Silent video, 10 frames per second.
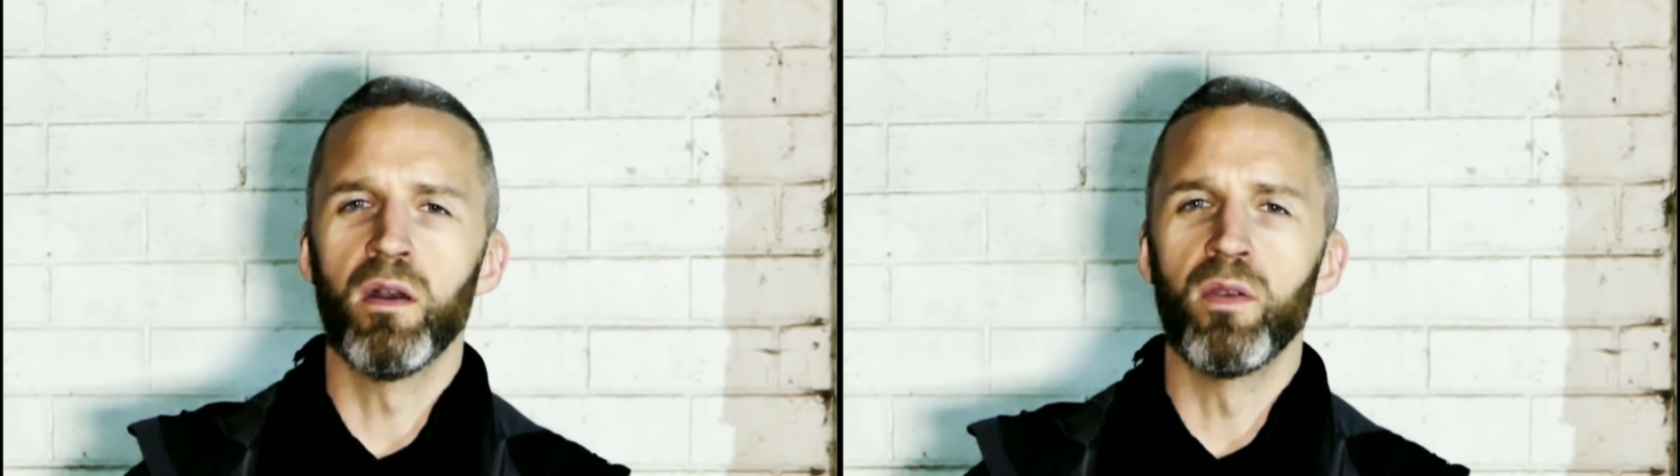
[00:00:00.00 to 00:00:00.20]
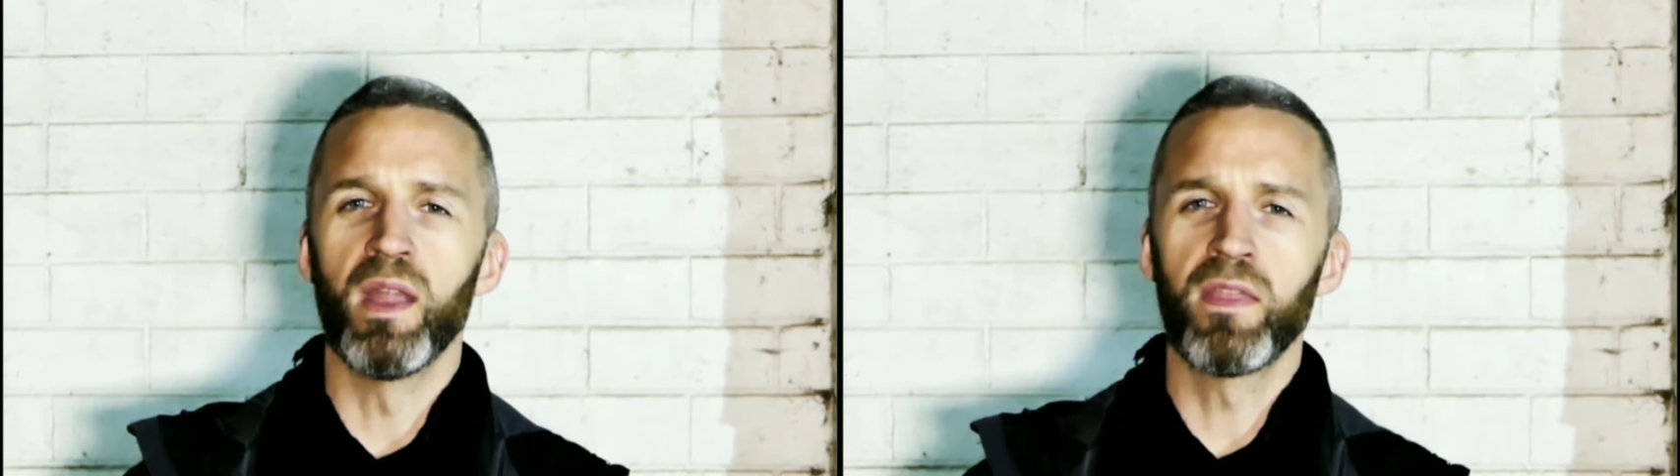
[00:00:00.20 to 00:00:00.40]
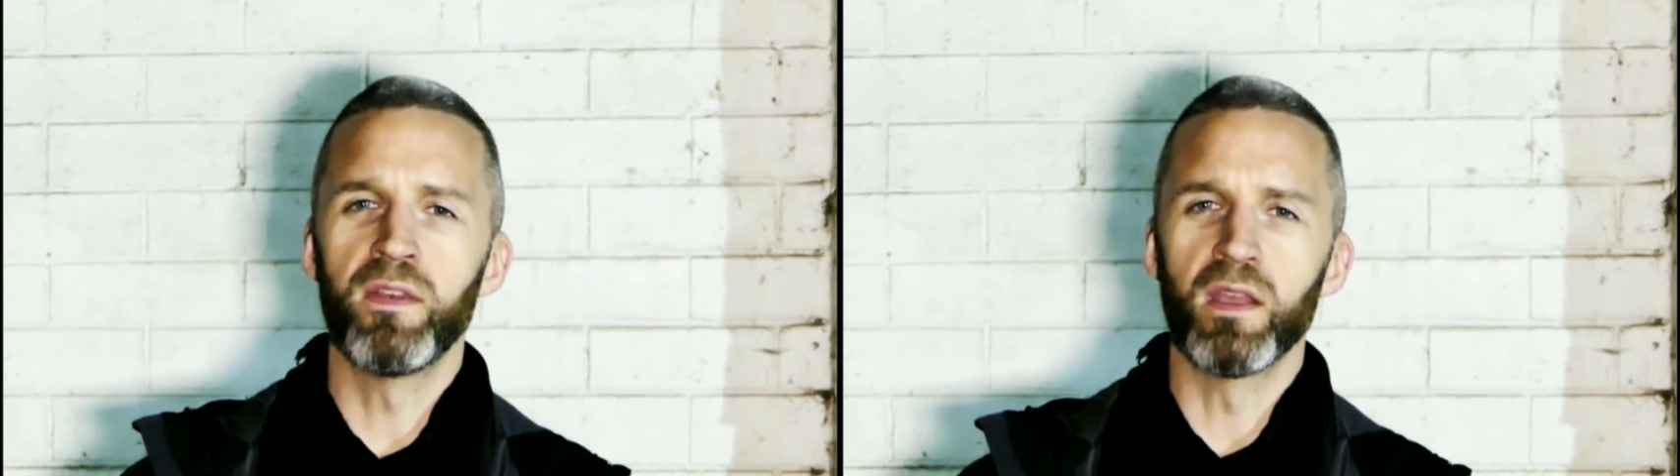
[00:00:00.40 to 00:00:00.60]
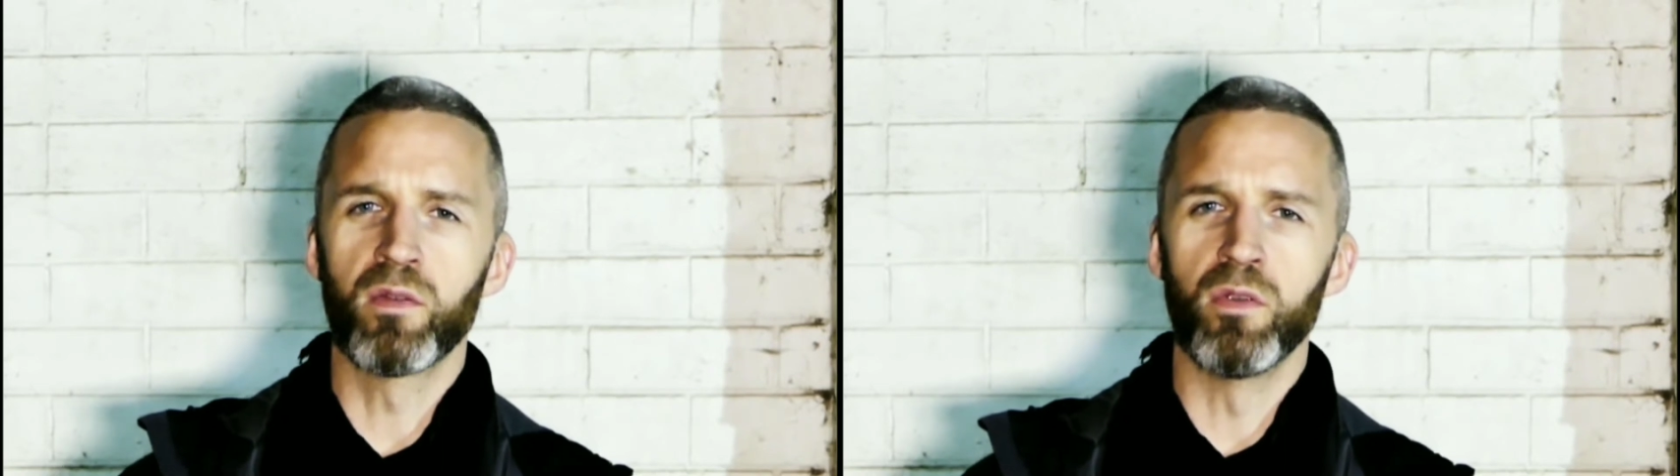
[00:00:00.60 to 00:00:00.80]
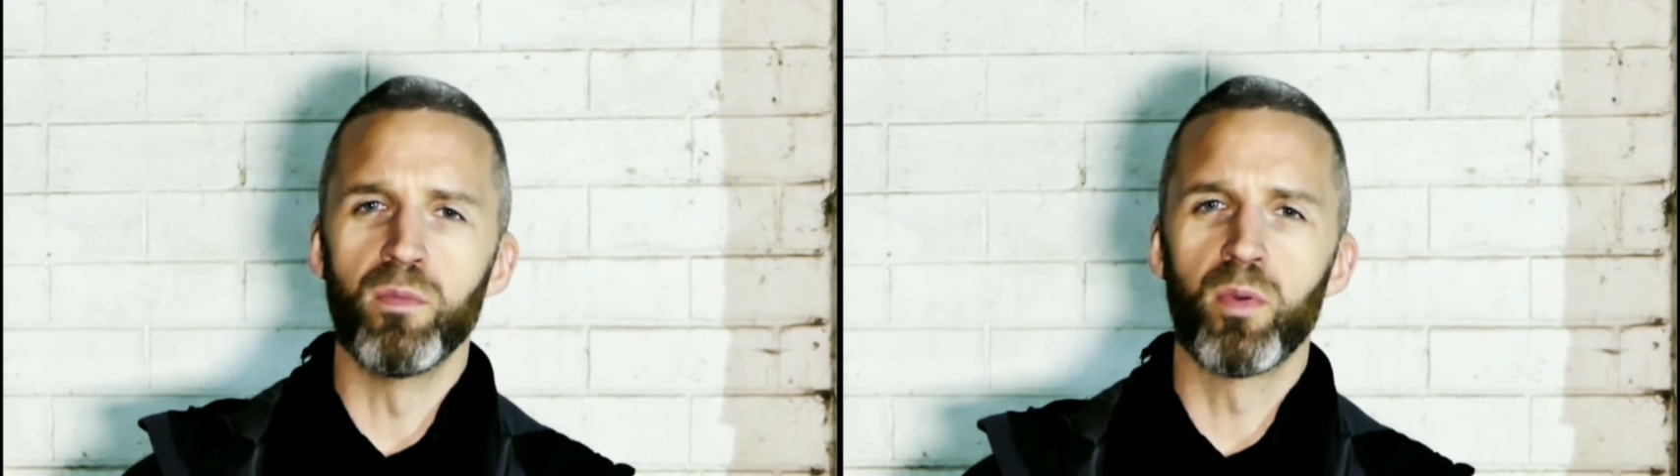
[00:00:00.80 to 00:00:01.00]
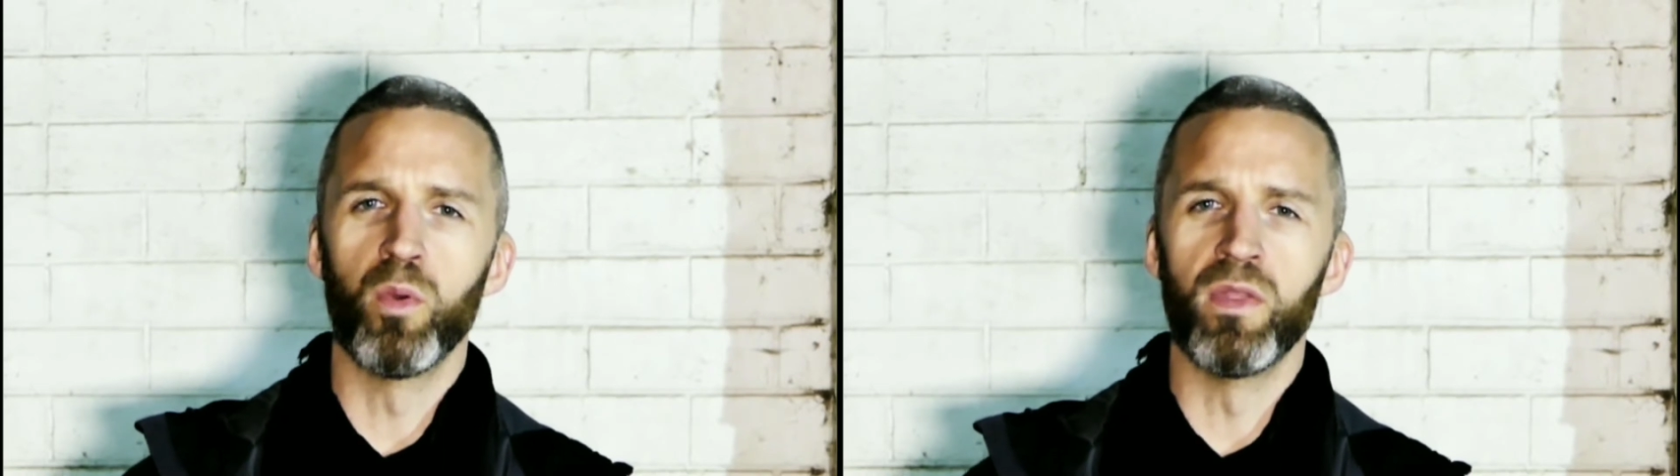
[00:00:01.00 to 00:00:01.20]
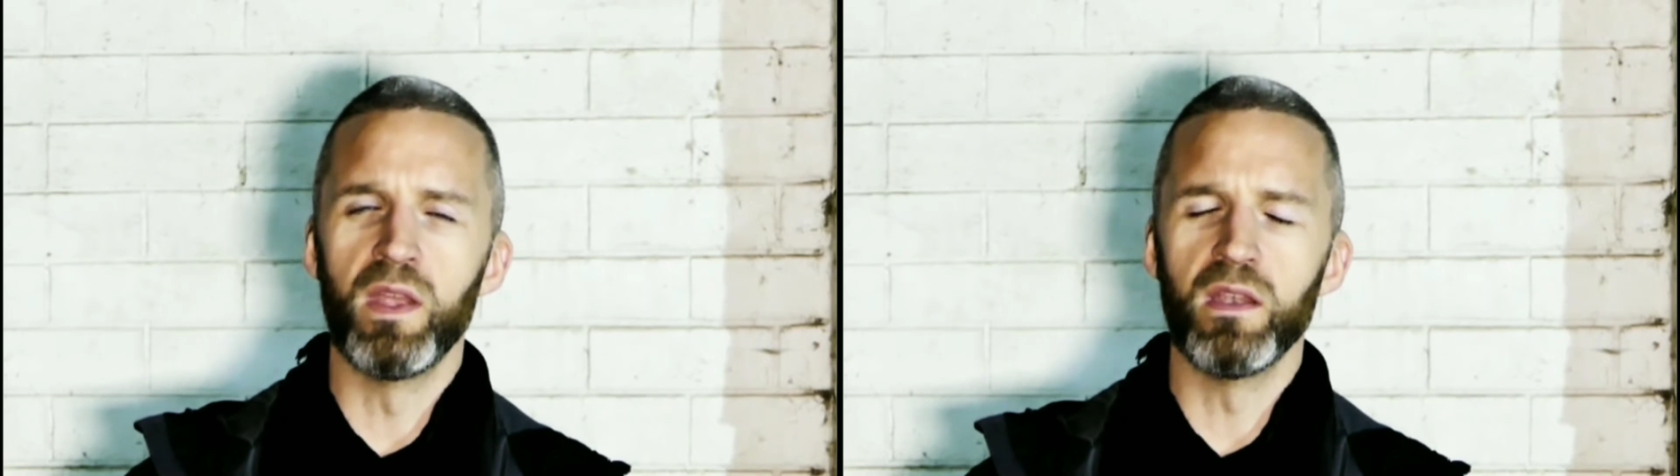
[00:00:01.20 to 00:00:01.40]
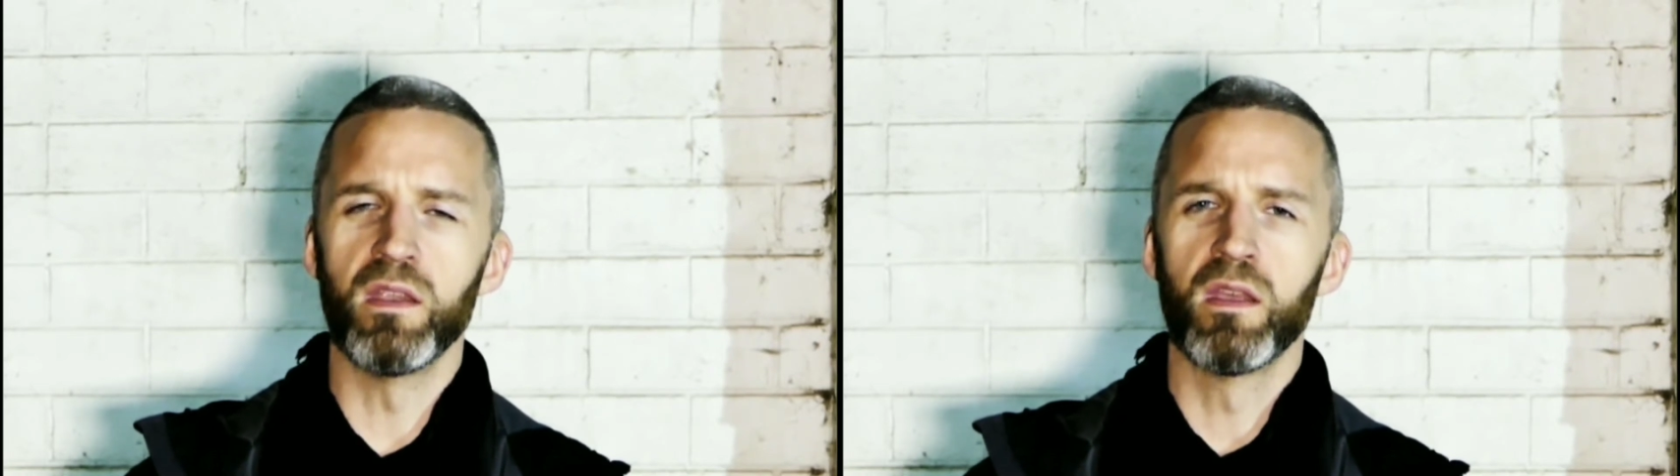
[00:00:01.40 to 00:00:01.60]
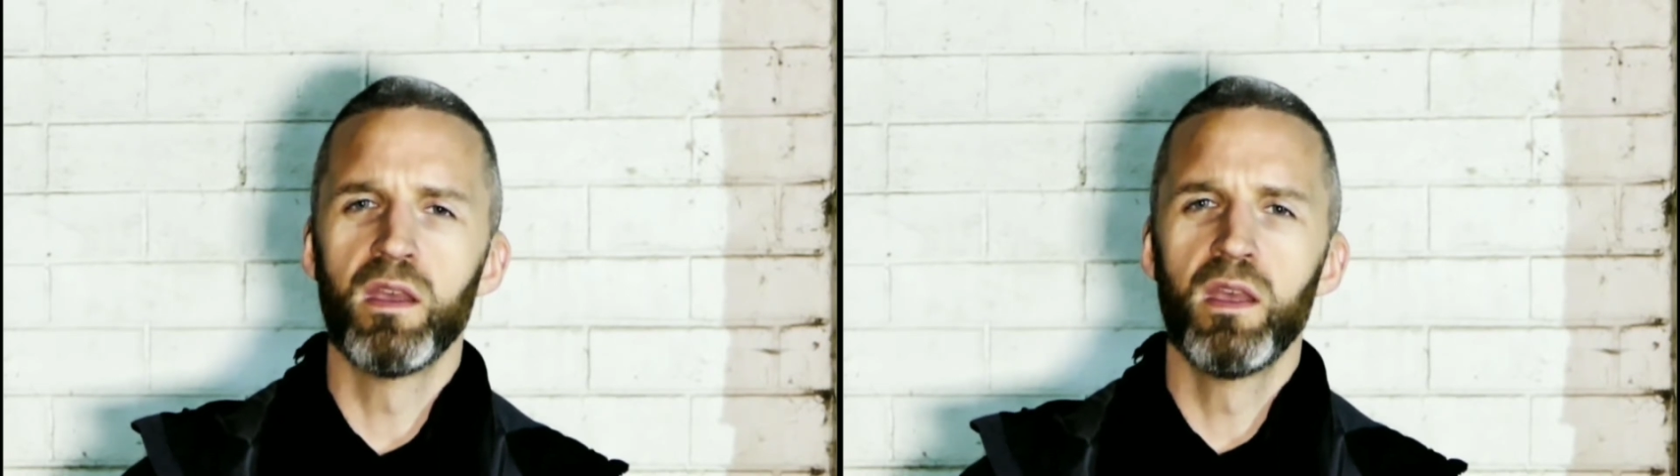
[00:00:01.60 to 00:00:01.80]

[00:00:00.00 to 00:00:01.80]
are an ethnic group within